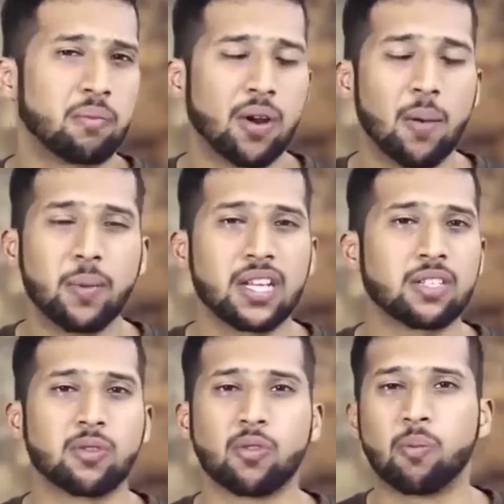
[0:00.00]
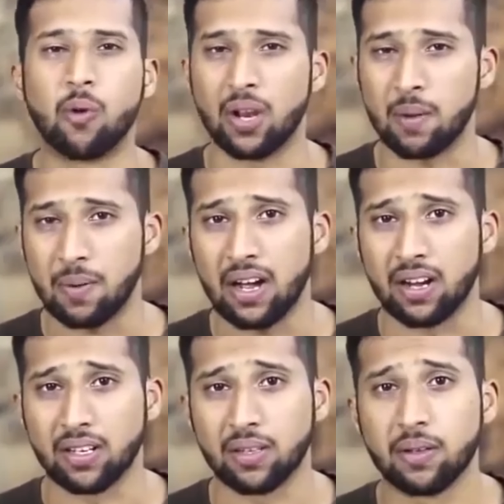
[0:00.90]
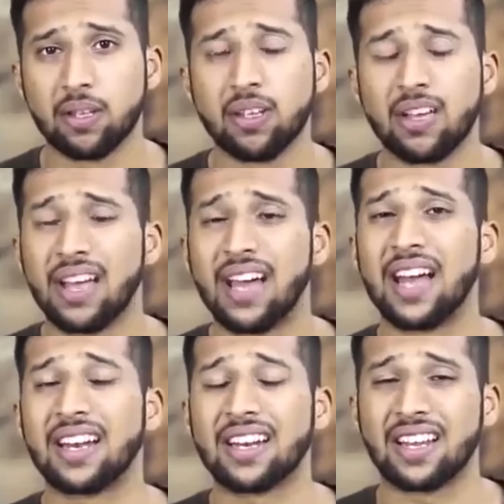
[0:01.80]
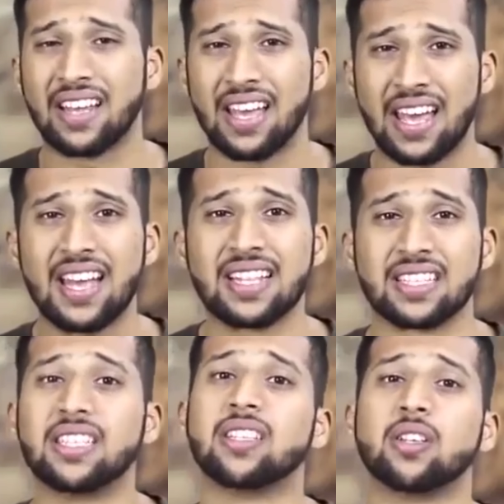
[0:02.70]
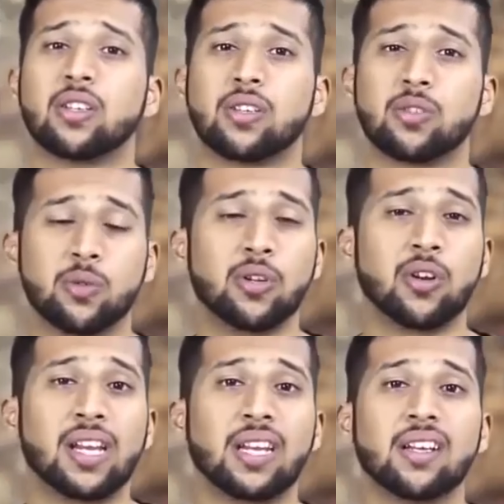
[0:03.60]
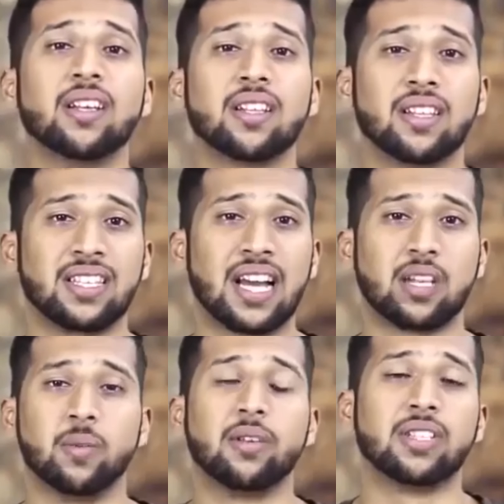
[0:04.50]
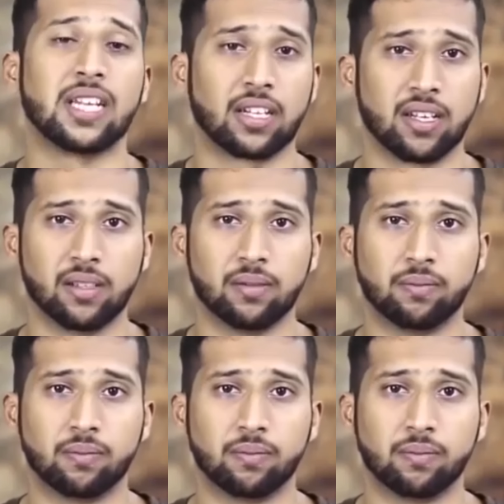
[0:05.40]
properties which were pole apart. And hence, sooner or later, this had to be rejected.